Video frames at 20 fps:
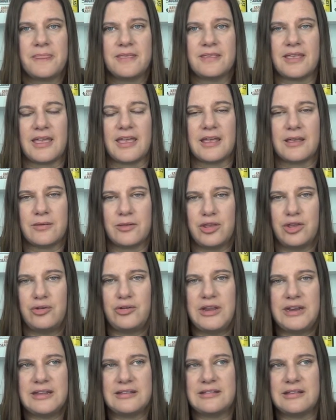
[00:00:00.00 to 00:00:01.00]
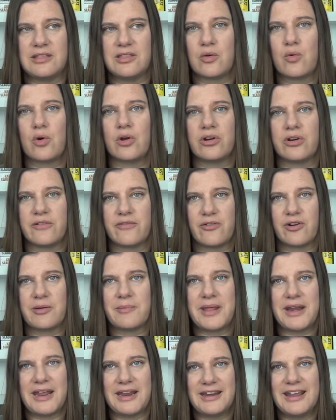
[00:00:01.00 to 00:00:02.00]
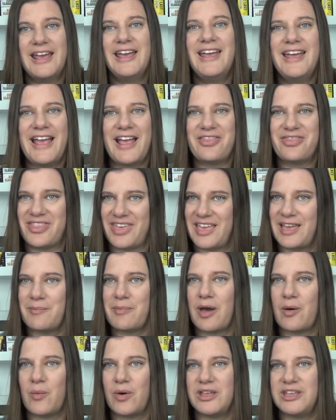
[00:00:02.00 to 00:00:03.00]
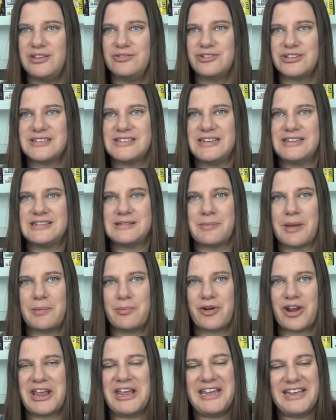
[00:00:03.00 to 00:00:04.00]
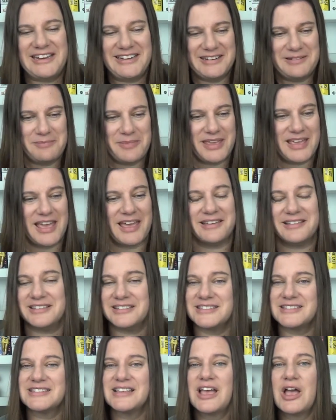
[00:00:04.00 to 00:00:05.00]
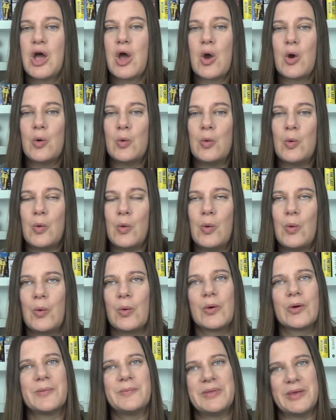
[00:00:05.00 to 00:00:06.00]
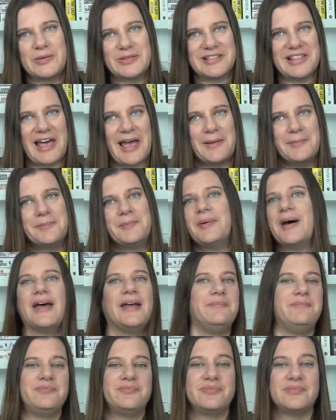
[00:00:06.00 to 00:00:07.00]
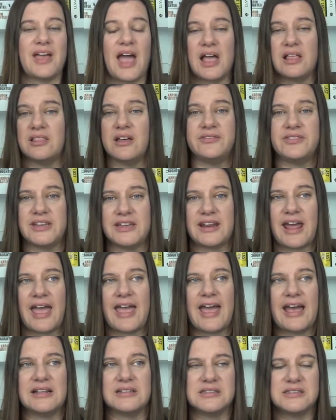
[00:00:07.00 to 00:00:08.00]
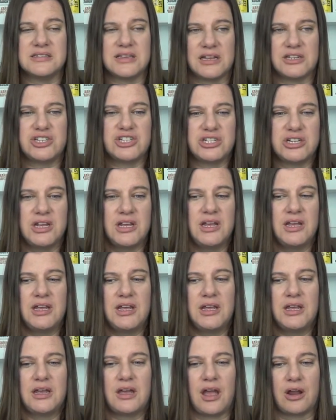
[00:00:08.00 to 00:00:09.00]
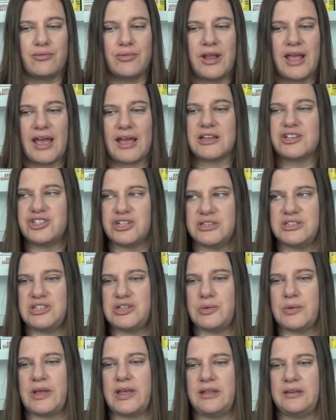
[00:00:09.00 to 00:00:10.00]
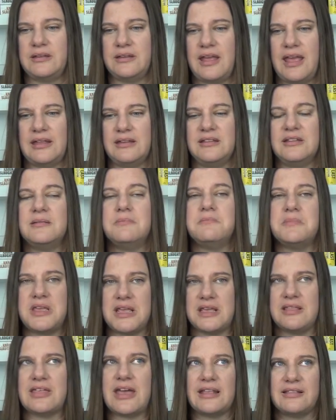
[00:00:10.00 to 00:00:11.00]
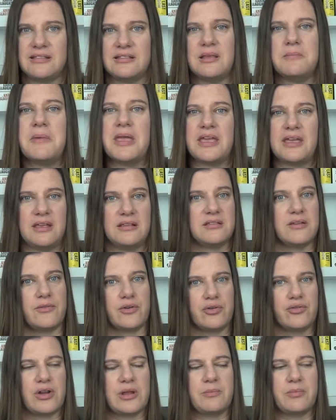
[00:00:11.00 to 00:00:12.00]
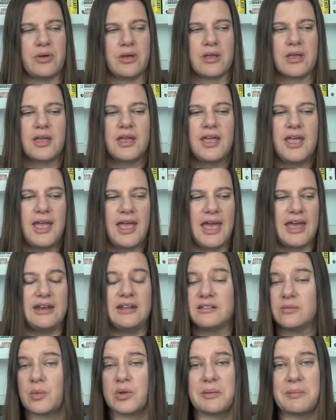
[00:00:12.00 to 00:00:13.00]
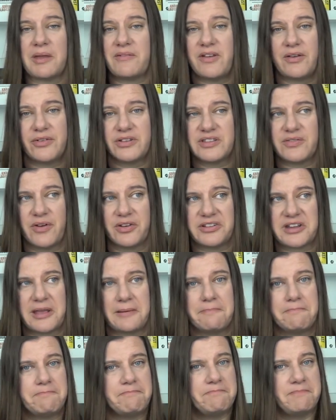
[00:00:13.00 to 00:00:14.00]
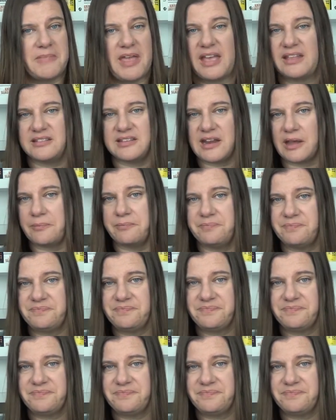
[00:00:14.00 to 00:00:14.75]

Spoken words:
like, you need to sit in the corner for a minute and think about what you just did to my brain because it was a lot, but I loved it. I had such a reaction to it. And to me, that's the makings of a great book. And it's one of my favorites of all time, hands down.